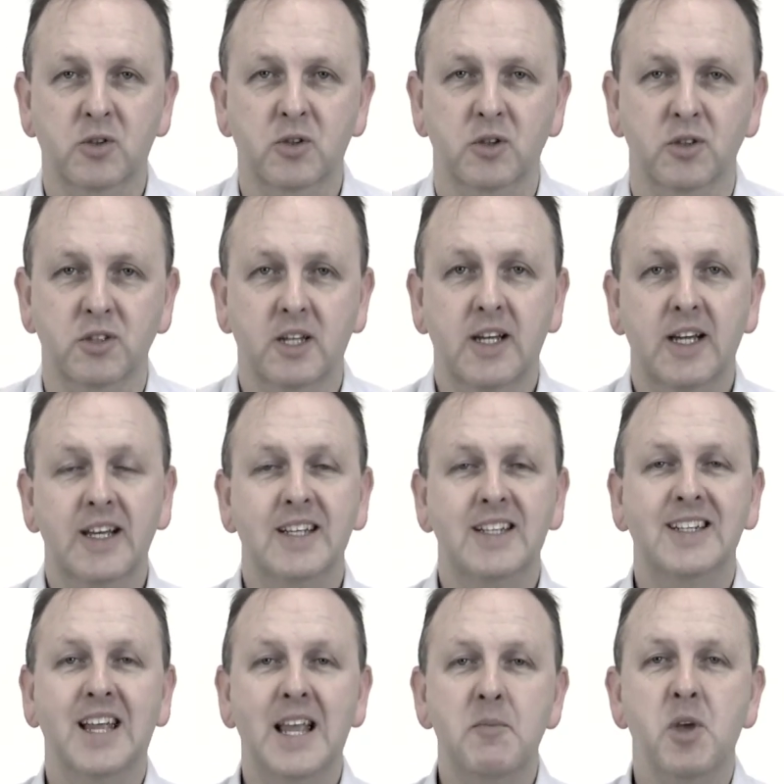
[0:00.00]
trust.
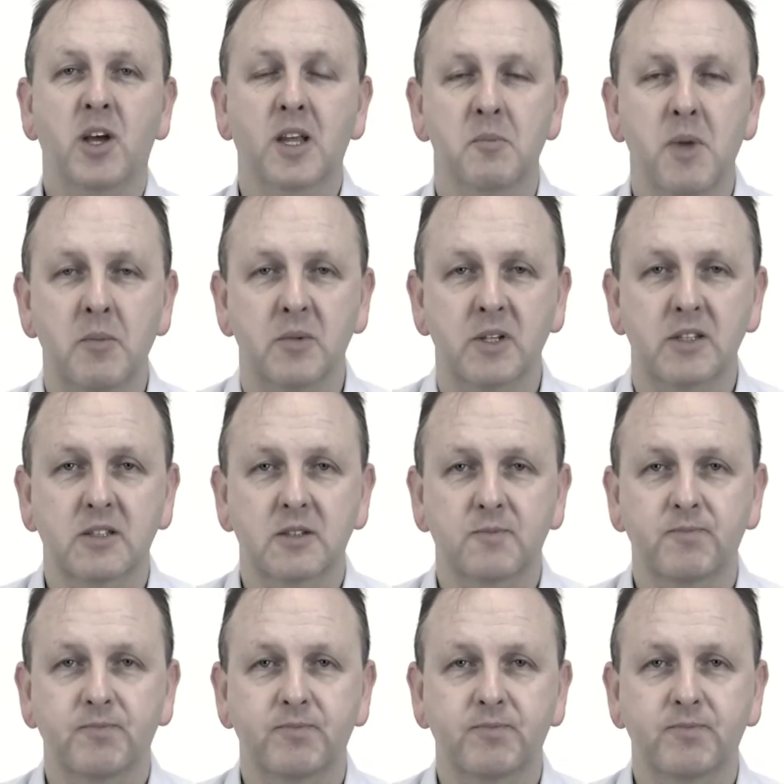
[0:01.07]
Keep your commitments.